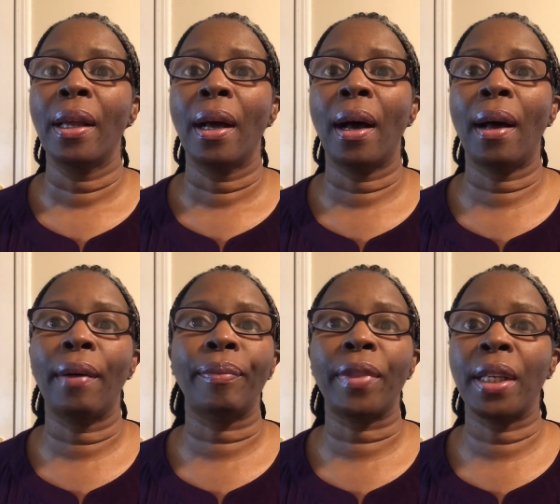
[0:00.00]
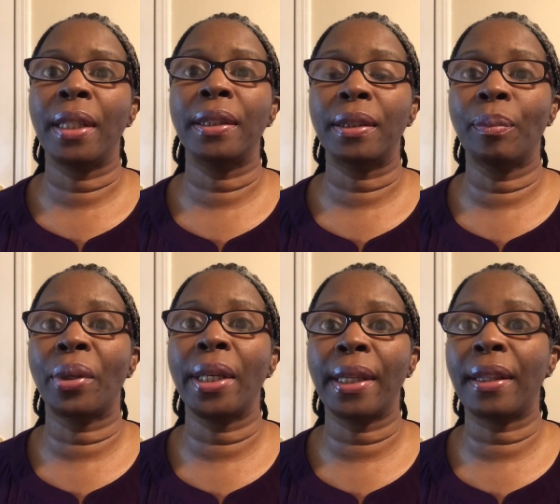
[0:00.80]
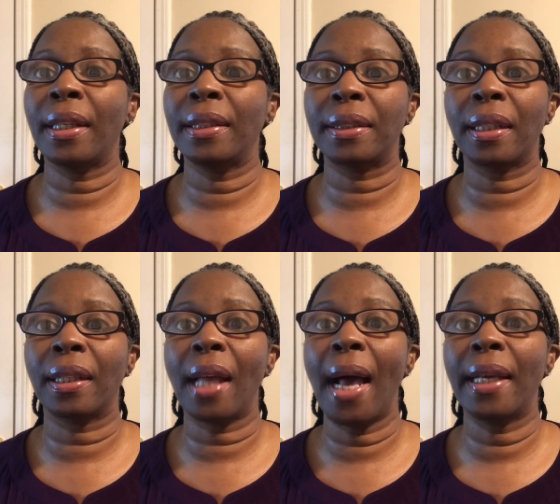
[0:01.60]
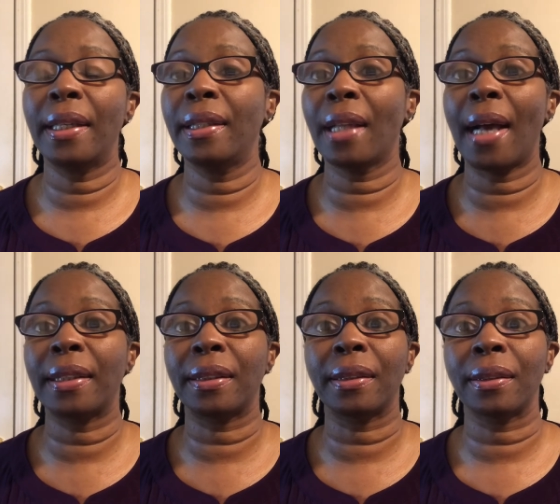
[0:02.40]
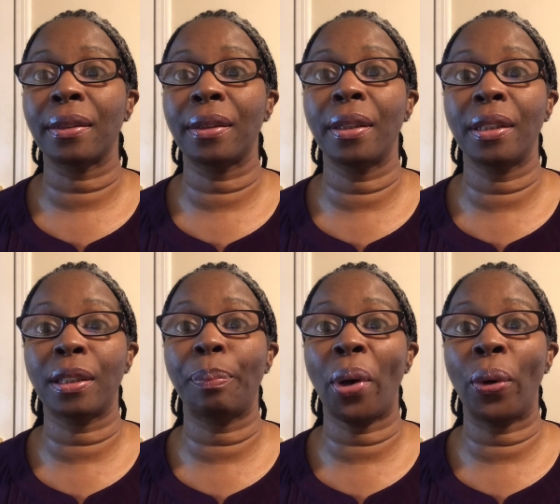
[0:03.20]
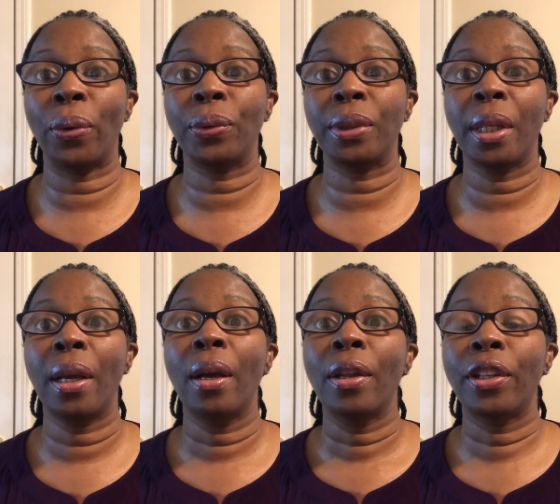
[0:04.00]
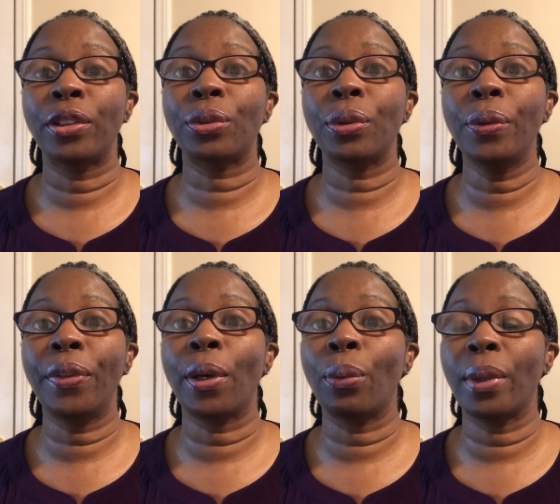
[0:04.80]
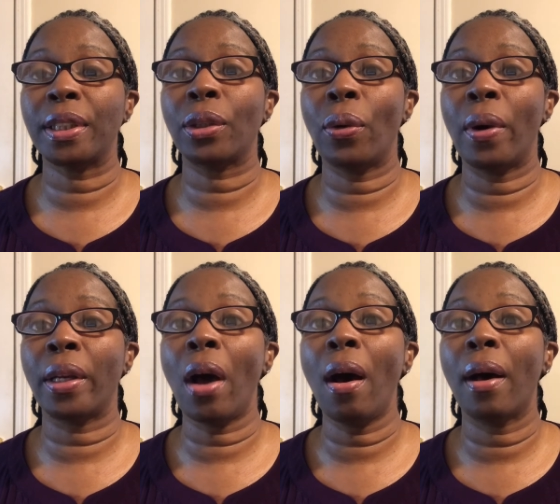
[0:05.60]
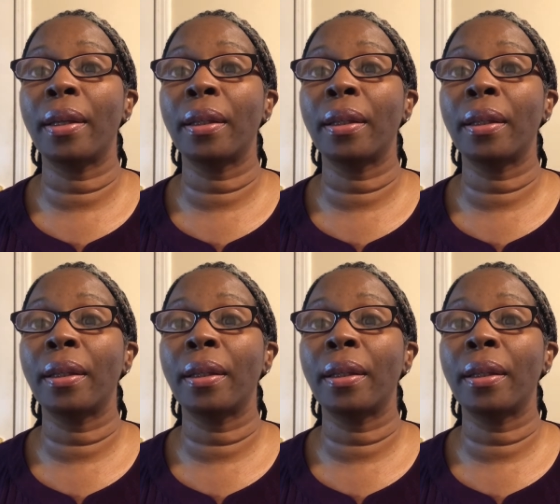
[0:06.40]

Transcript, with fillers: um, things, bringing things to the light. He liked to expose the truth and what's going on.